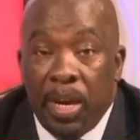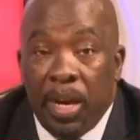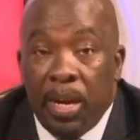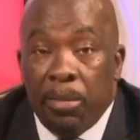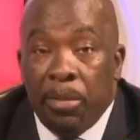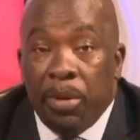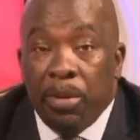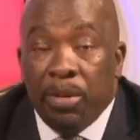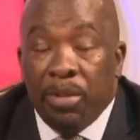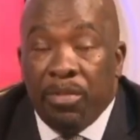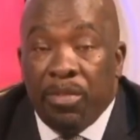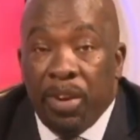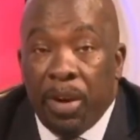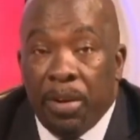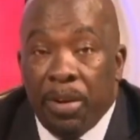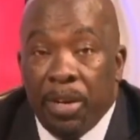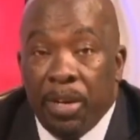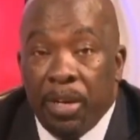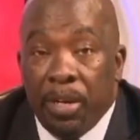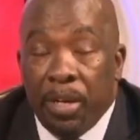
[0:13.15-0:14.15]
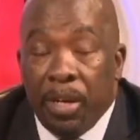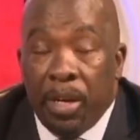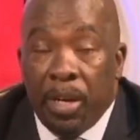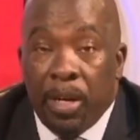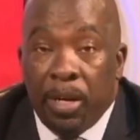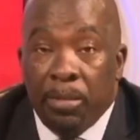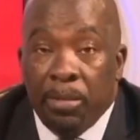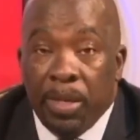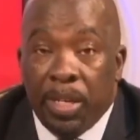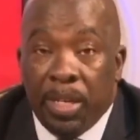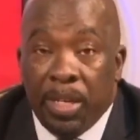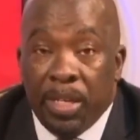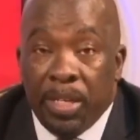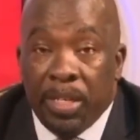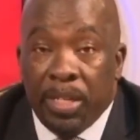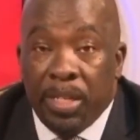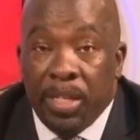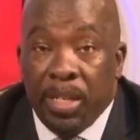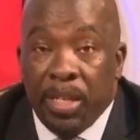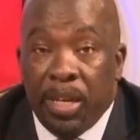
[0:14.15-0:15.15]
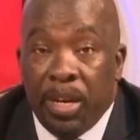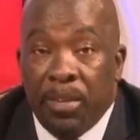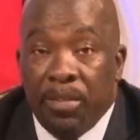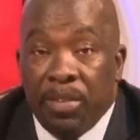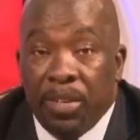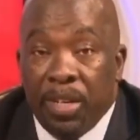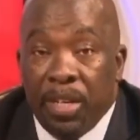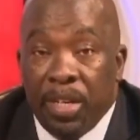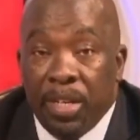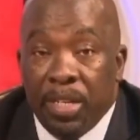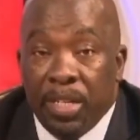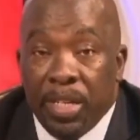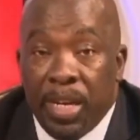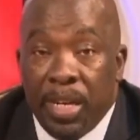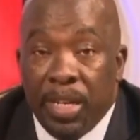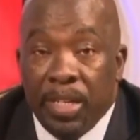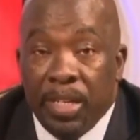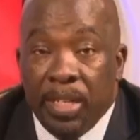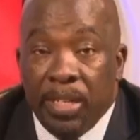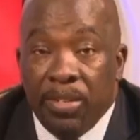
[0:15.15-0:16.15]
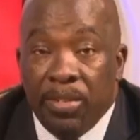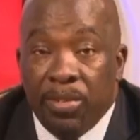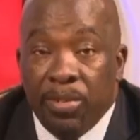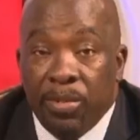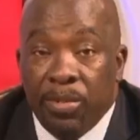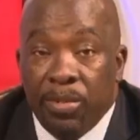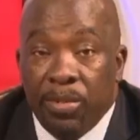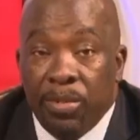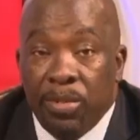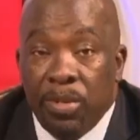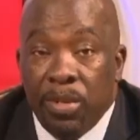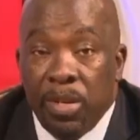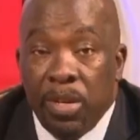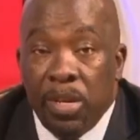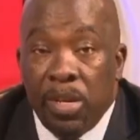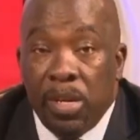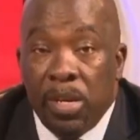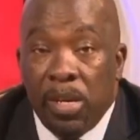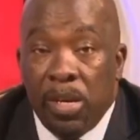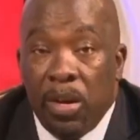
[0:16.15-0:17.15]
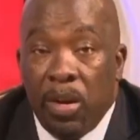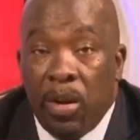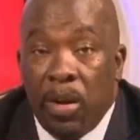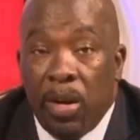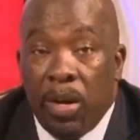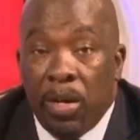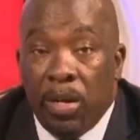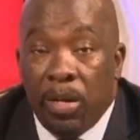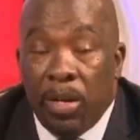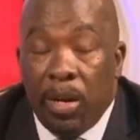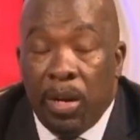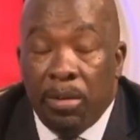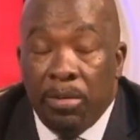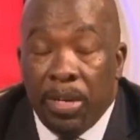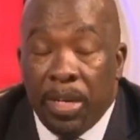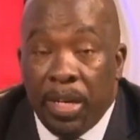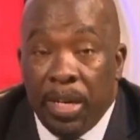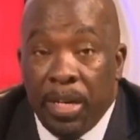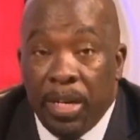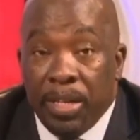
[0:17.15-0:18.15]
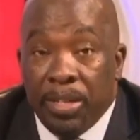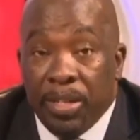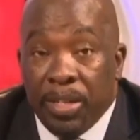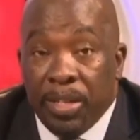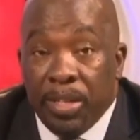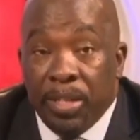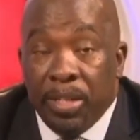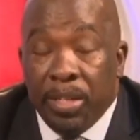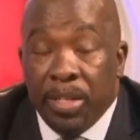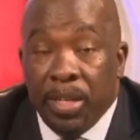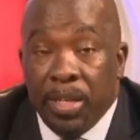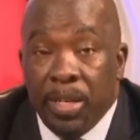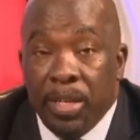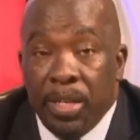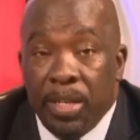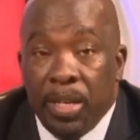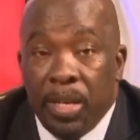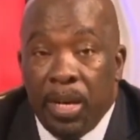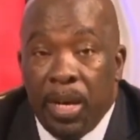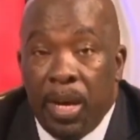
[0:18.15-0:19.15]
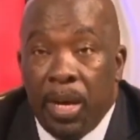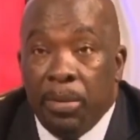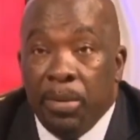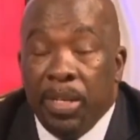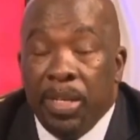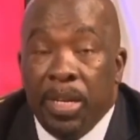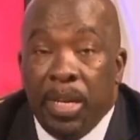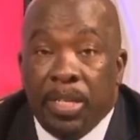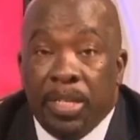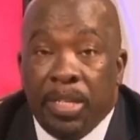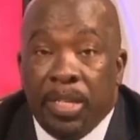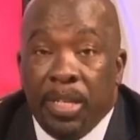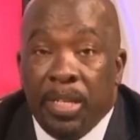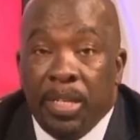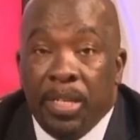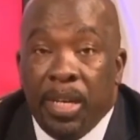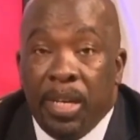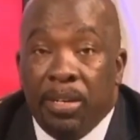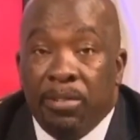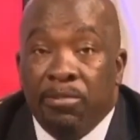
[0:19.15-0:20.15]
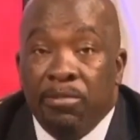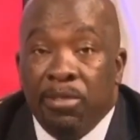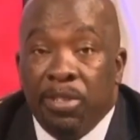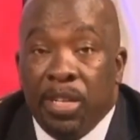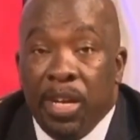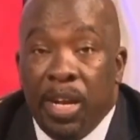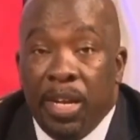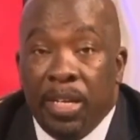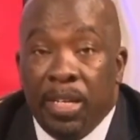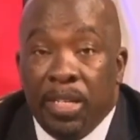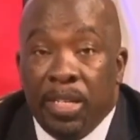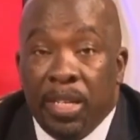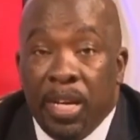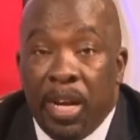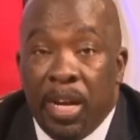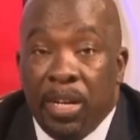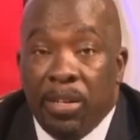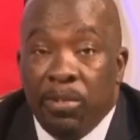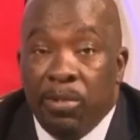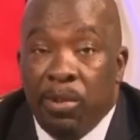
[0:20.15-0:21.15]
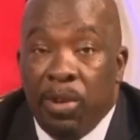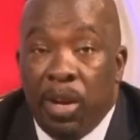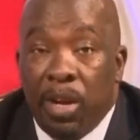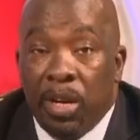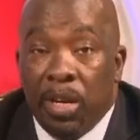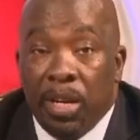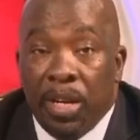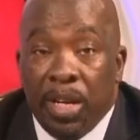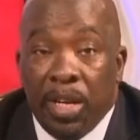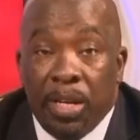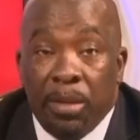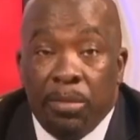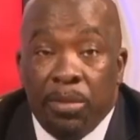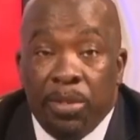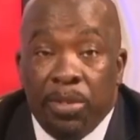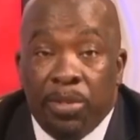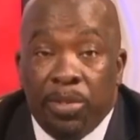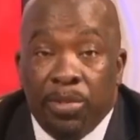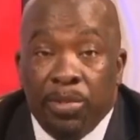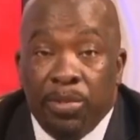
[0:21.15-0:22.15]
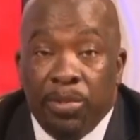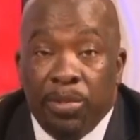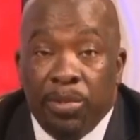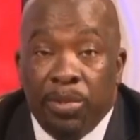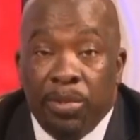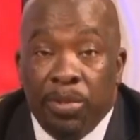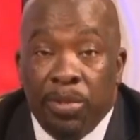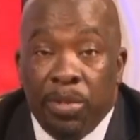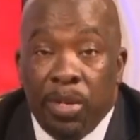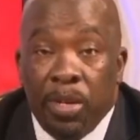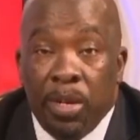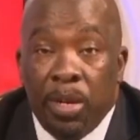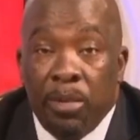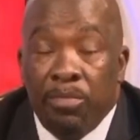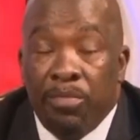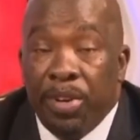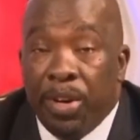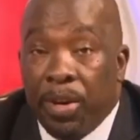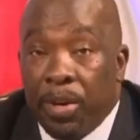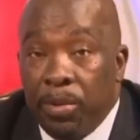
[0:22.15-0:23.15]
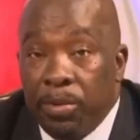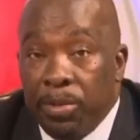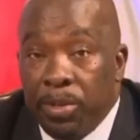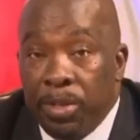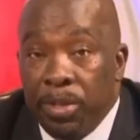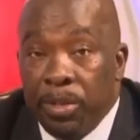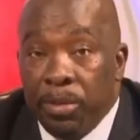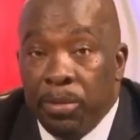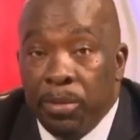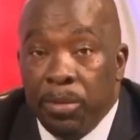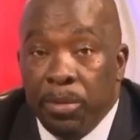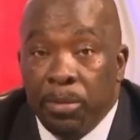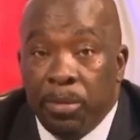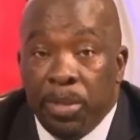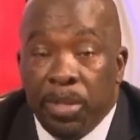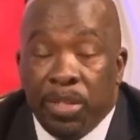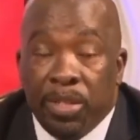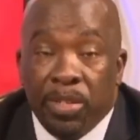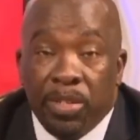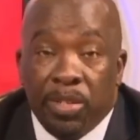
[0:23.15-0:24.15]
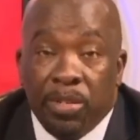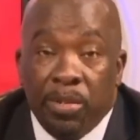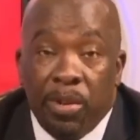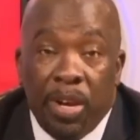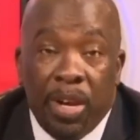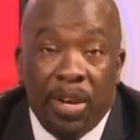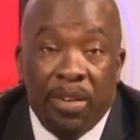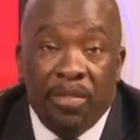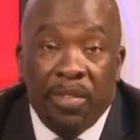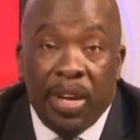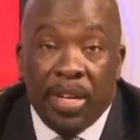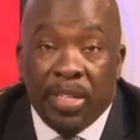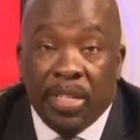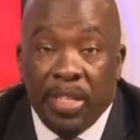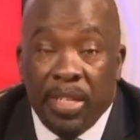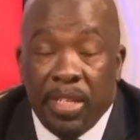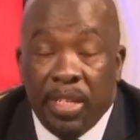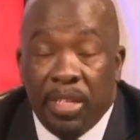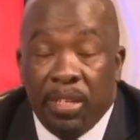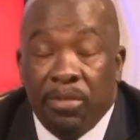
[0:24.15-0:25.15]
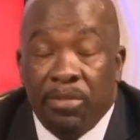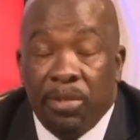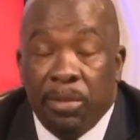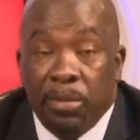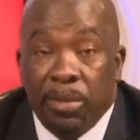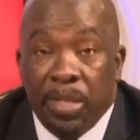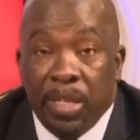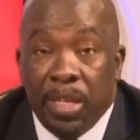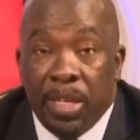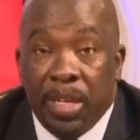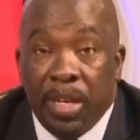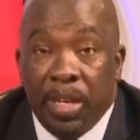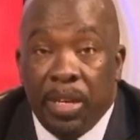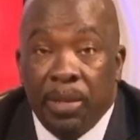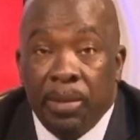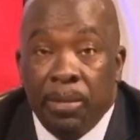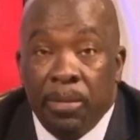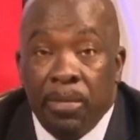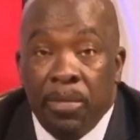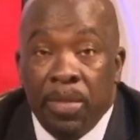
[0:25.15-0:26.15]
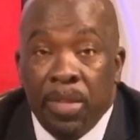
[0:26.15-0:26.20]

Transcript: out of Florida because the governor has signed into law or regulations in that state that cruise lines are no longer able to preclude persons who are unvaccinated from taking